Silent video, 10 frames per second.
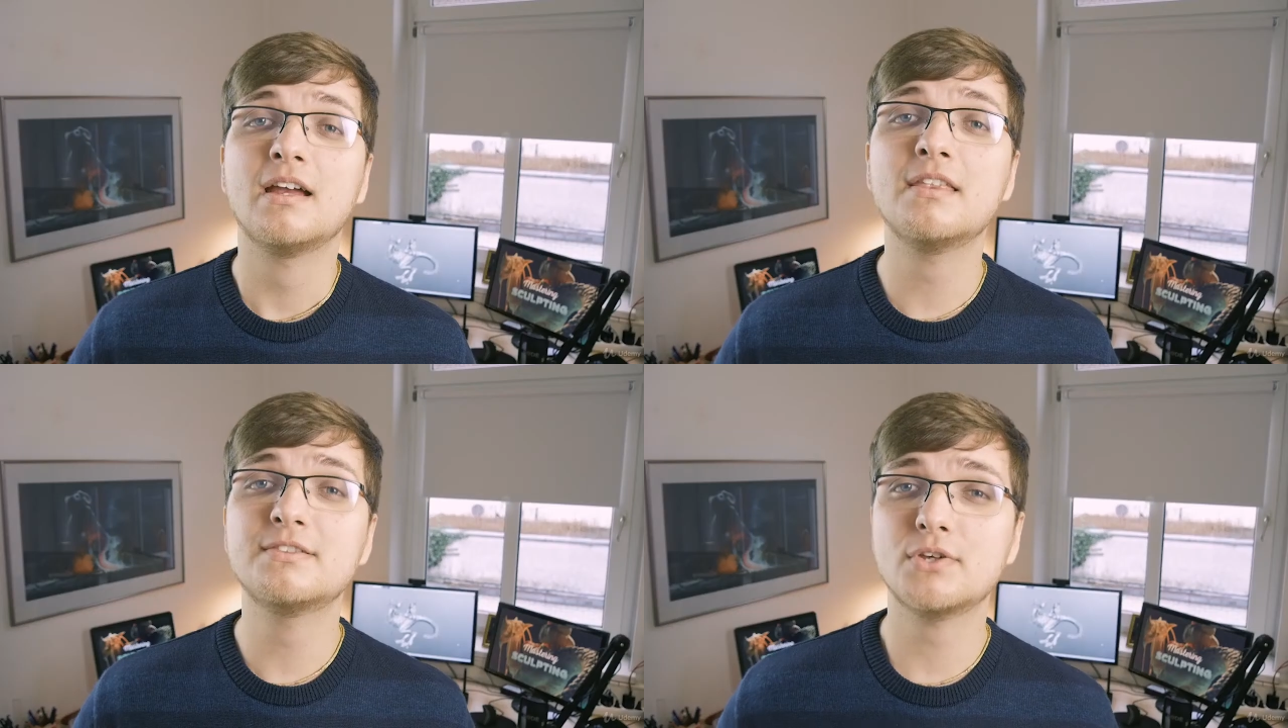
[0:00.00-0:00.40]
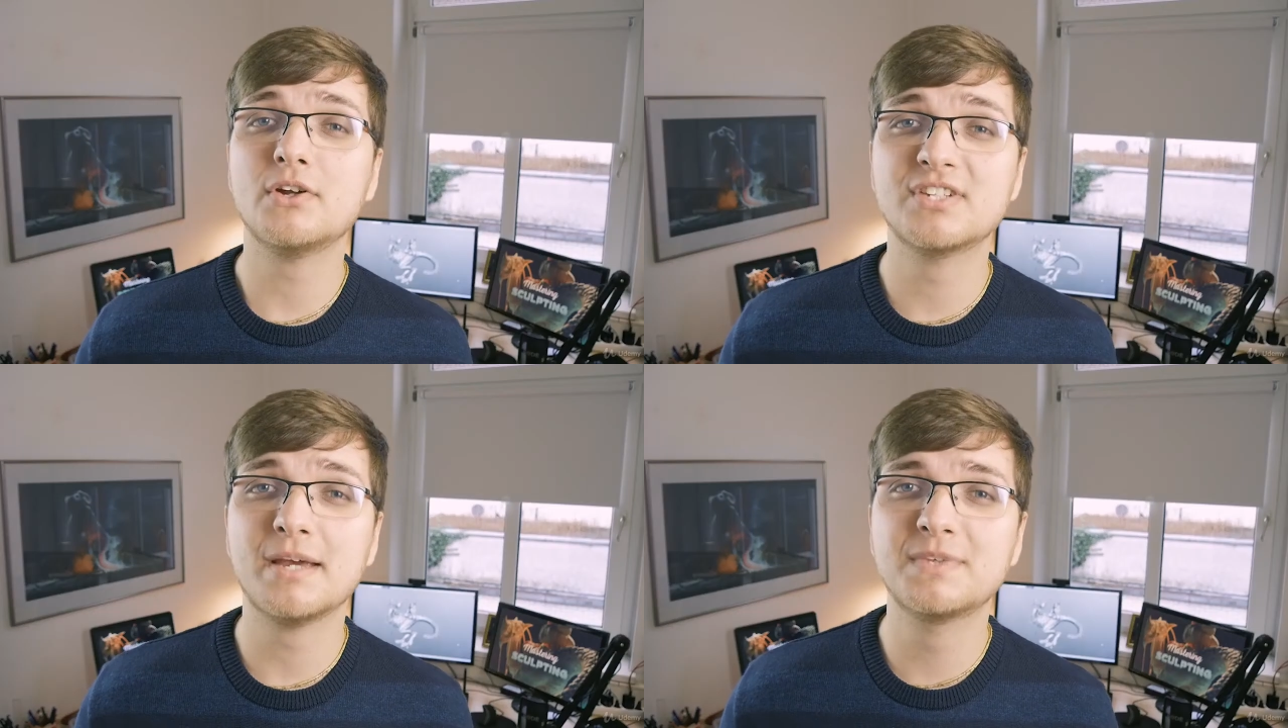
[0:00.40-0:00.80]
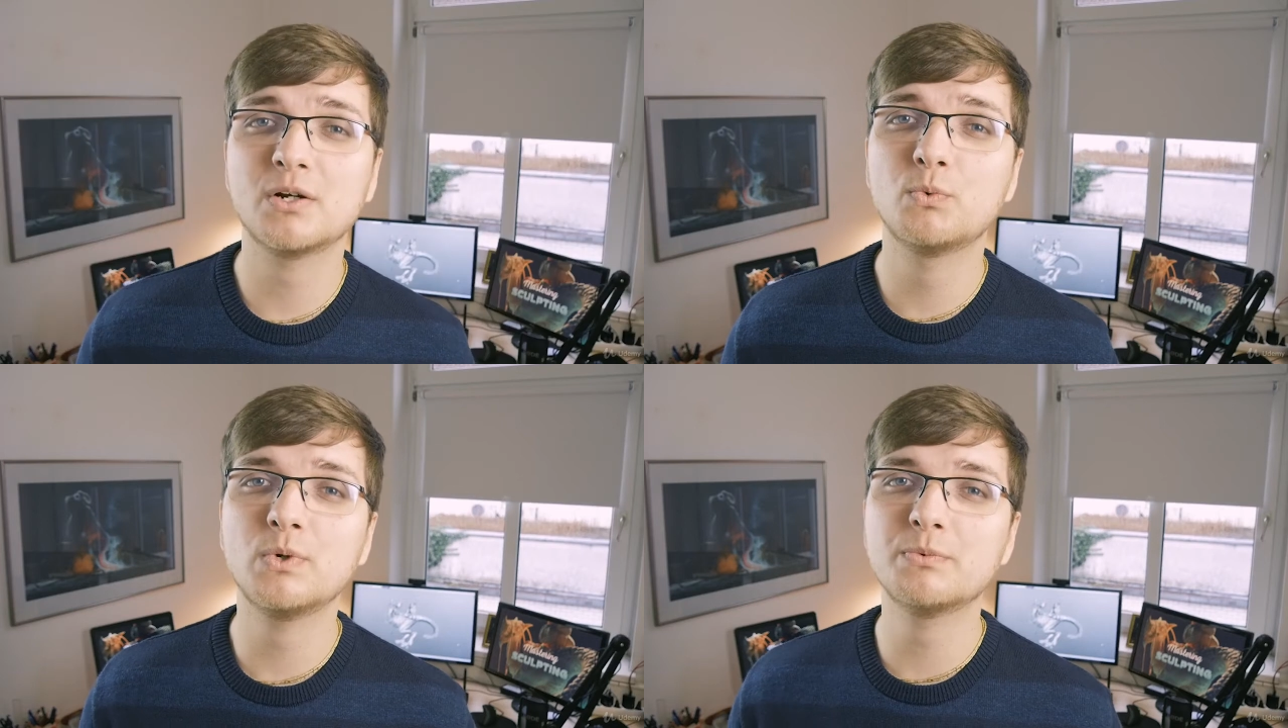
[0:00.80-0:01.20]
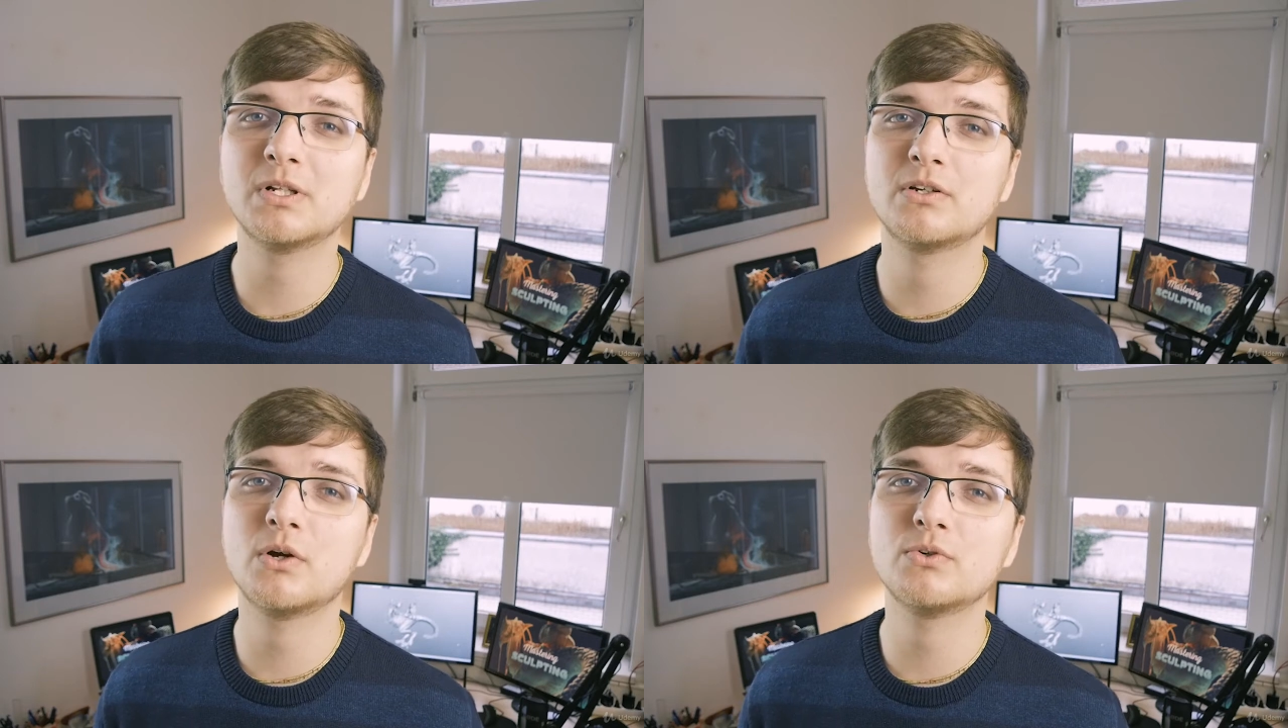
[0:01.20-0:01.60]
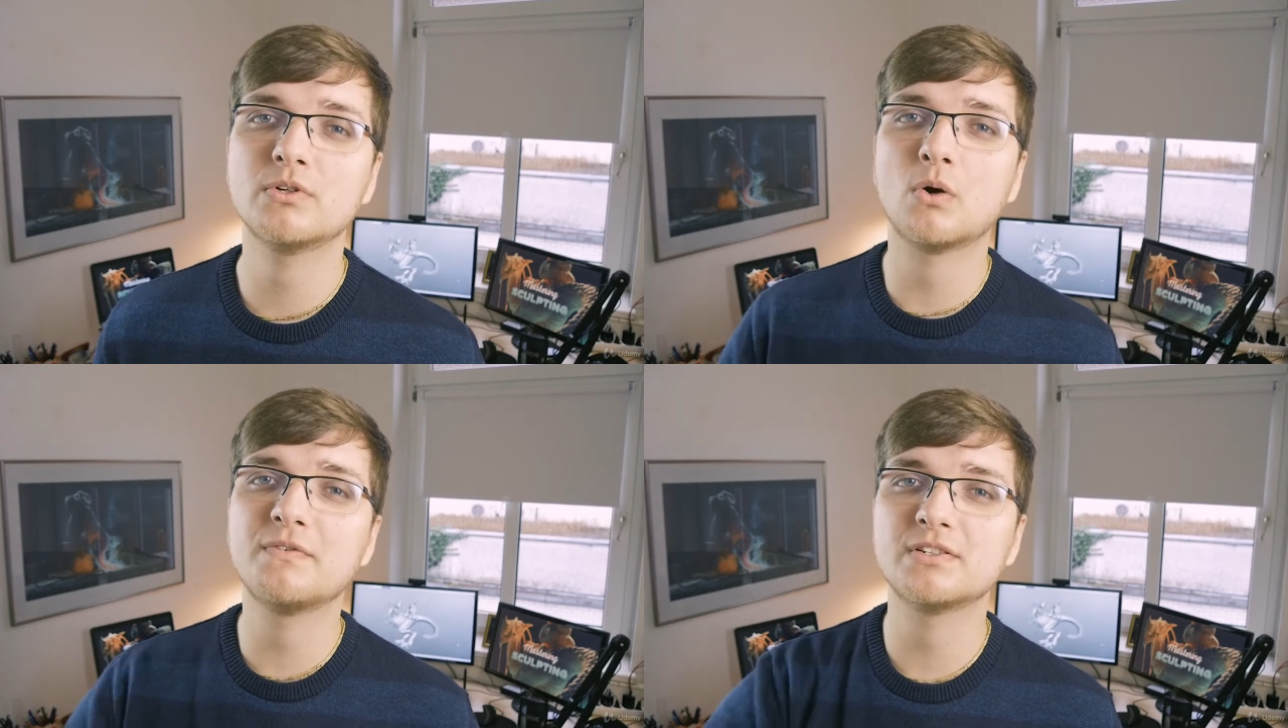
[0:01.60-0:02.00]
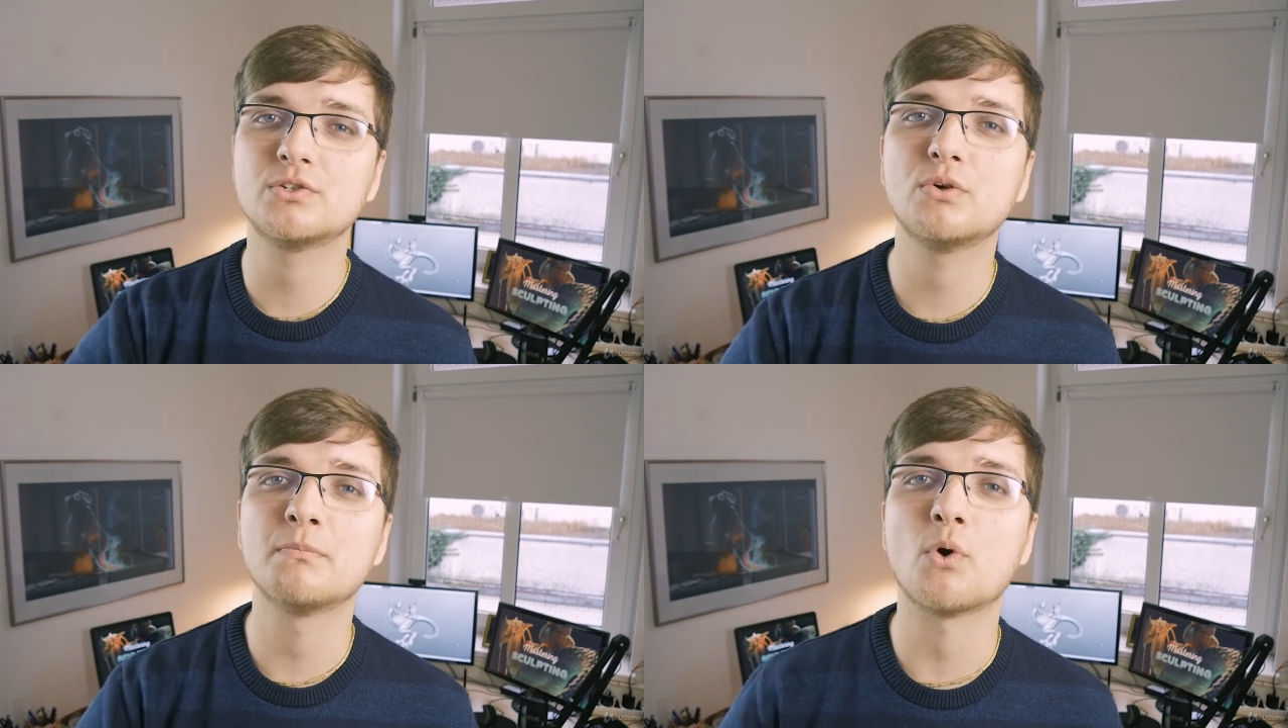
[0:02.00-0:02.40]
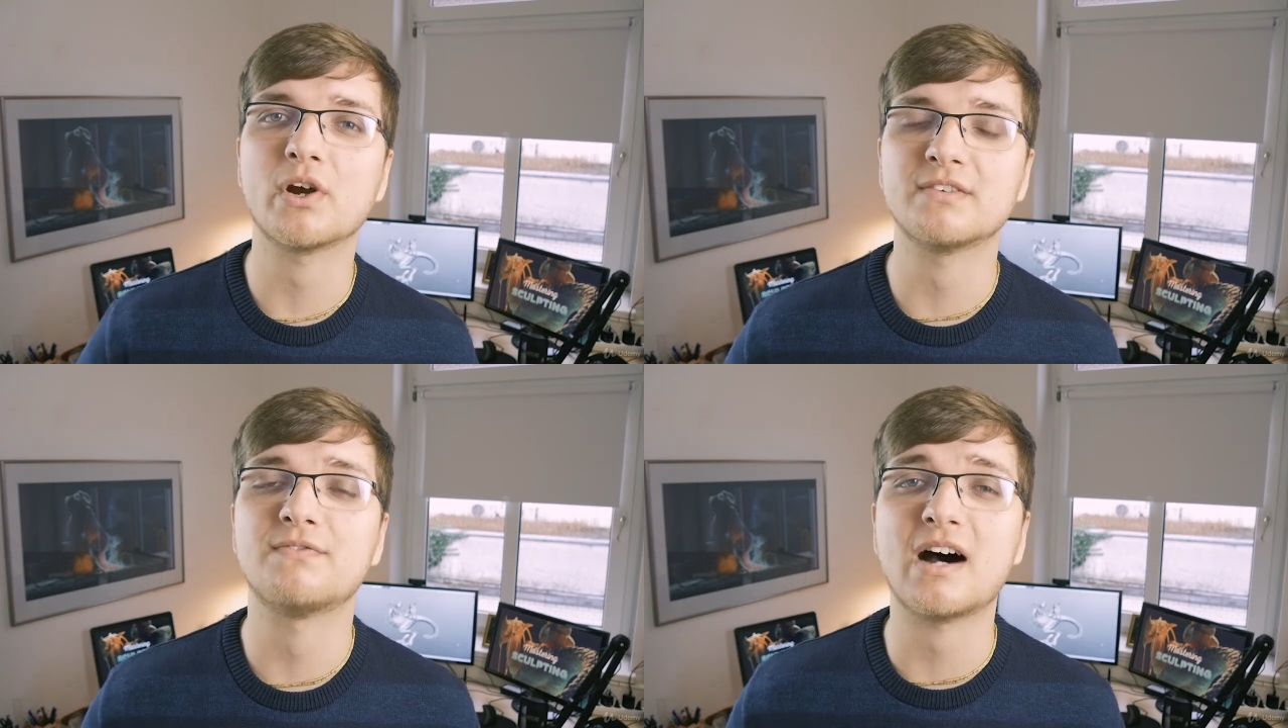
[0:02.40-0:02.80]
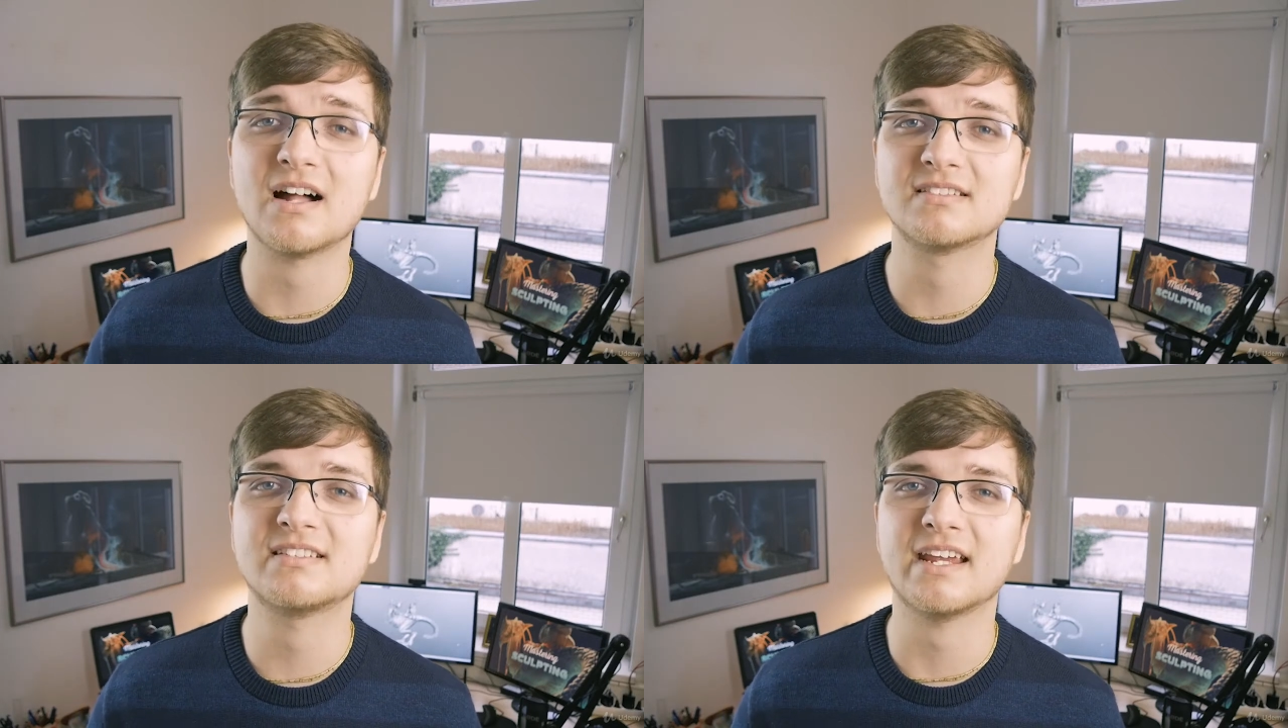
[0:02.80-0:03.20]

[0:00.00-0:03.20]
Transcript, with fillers: In the third chapter we will go over to more advanced